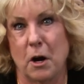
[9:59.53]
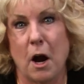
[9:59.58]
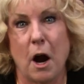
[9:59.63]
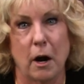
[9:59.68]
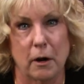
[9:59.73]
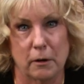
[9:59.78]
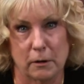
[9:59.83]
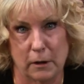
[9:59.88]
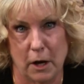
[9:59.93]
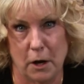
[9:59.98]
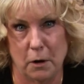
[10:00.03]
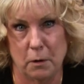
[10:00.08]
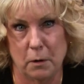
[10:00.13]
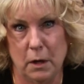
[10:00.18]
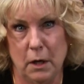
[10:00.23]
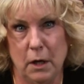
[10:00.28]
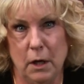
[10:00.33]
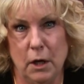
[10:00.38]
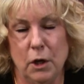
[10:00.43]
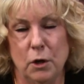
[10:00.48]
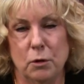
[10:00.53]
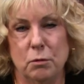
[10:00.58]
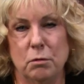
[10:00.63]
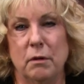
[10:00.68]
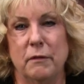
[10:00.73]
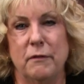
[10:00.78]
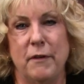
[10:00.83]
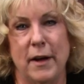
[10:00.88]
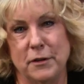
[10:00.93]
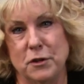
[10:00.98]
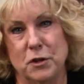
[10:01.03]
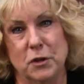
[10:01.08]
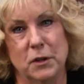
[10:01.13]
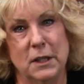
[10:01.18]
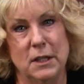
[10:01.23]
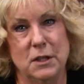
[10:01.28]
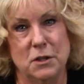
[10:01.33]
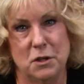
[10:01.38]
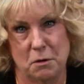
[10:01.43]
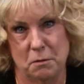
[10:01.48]
Harlow, who
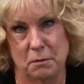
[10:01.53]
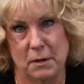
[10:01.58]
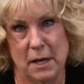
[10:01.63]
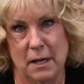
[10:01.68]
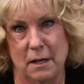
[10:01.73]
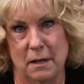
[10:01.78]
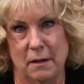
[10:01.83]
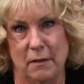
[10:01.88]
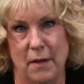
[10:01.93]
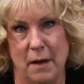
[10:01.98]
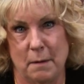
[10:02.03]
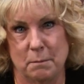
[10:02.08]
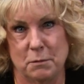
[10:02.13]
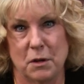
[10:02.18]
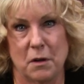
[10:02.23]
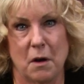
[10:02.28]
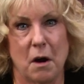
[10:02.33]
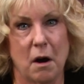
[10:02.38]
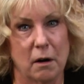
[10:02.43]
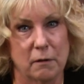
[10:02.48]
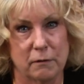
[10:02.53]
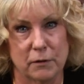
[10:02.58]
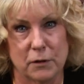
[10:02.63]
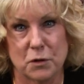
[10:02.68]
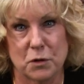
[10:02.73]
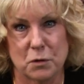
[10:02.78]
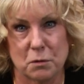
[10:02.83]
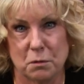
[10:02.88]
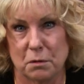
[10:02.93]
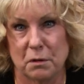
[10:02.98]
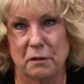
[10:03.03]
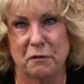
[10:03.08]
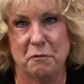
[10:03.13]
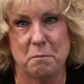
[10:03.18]
eventually donated them to the Harvard School